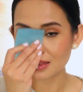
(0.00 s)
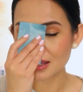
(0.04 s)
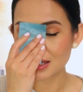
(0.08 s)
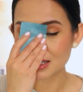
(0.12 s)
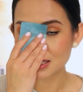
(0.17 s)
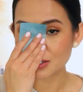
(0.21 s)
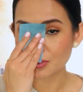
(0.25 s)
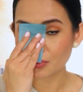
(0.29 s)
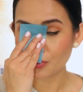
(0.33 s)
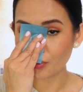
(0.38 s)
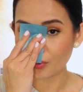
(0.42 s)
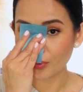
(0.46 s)

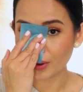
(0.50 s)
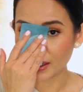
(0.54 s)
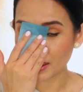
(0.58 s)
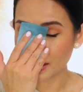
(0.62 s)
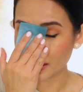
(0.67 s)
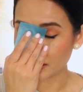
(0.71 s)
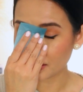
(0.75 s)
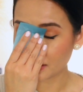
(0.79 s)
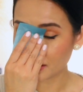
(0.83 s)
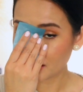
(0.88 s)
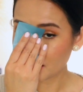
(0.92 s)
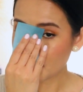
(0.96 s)
this
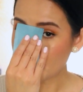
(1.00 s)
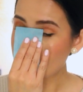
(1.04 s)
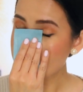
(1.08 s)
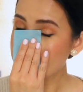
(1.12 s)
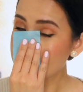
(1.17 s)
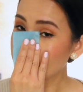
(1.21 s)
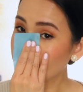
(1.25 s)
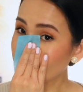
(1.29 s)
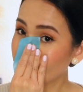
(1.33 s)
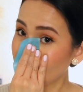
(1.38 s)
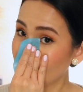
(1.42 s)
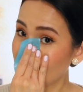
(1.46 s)
with
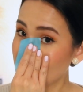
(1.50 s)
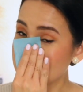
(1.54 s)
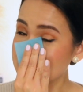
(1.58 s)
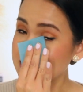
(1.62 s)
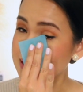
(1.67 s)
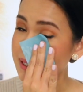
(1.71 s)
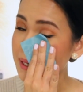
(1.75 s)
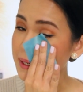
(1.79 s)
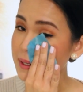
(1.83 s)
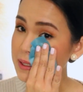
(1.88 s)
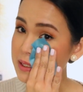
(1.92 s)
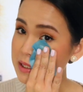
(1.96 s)
a
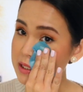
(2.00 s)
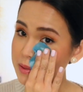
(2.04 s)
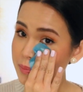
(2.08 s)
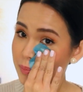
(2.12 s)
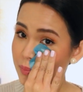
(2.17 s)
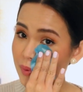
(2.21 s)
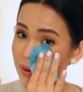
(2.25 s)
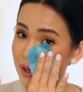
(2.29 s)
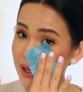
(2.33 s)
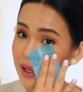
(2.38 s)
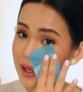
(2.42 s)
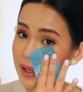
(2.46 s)
setting
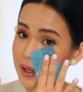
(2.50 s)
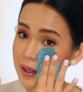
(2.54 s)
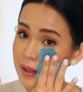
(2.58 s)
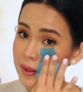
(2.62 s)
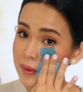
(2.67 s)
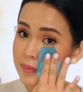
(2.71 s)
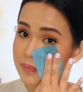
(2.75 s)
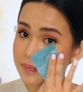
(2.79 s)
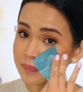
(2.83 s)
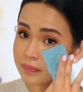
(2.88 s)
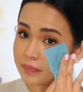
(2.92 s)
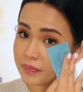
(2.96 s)

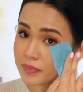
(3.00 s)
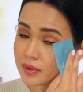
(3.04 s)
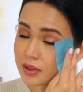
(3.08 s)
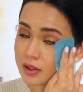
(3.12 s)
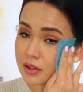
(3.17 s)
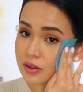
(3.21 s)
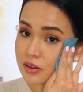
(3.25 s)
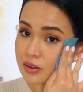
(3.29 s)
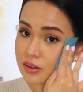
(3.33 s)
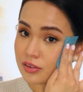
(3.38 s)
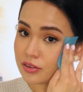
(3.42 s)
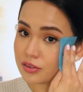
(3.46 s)
spray.
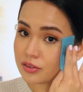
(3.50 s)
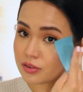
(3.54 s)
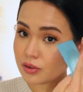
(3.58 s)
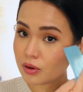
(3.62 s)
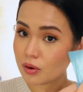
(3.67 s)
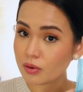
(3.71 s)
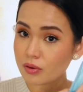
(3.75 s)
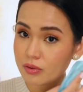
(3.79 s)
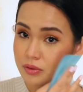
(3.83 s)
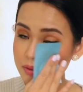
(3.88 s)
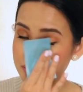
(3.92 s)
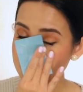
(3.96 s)

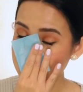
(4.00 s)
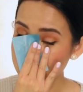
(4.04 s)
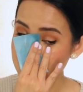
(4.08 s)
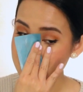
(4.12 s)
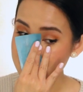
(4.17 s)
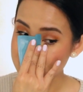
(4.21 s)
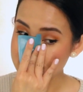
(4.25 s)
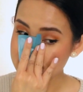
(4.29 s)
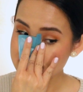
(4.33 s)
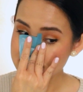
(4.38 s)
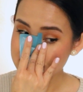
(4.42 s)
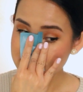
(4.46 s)
So
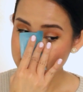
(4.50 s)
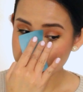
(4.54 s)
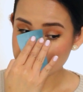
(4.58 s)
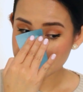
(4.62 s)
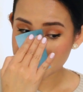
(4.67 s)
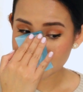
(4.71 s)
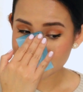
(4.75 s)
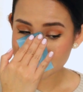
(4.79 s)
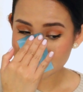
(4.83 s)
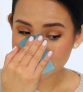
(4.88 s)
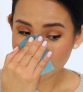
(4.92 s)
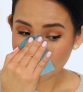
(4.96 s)
this
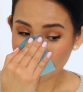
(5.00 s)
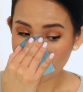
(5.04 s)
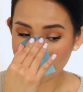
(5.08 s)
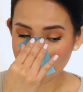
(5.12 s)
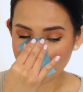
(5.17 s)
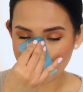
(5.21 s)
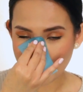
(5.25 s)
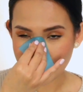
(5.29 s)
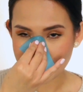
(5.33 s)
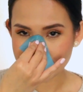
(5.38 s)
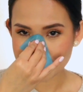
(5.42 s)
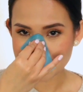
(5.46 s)
is a
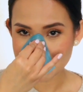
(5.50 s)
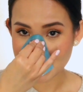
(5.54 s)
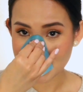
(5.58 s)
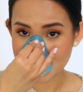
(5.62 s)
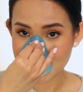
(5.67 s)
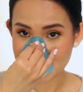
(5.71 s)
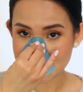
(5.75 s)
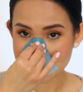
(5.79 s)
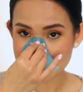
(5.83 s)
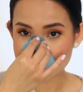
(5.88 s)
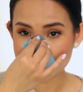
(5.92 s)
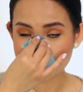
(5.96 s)
wear
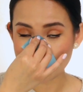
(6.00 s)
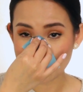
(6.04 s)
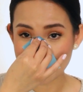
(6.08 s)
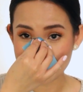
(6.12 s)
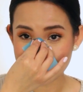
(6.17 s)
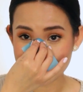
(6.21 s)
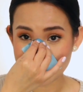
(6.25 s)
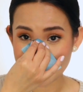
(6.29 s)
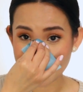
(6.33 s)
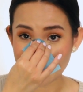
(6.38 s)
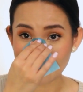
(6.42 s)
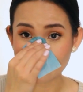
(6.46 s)
test
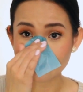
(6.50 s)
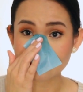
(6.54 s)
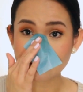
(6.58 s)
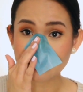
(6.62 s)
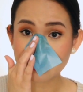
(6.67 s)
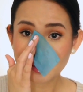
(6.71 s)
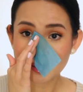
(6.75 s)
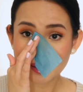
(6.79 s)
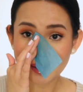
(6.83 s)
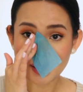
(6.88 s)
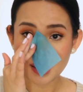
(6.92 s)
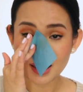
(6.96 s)
without
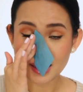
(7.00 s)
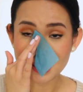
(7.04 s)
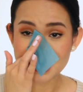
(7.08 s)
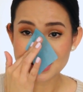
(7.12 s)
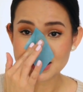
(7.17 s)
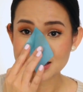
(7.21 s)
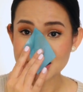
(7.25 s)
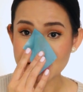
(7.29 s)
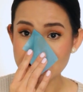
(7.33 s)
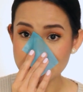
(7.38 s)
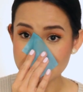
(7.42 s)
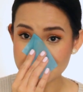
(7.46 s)
a
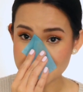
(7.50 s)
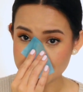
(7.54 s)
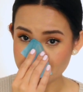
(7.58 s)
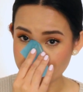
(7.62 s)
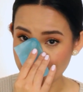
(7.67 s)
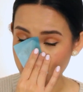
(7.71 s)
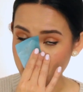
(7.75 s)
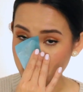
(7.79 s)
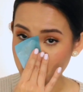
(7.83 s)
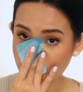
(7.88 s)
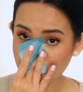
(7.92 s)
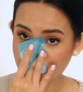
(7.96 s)
setting
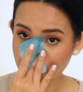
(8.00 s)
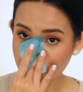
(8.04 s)
spray.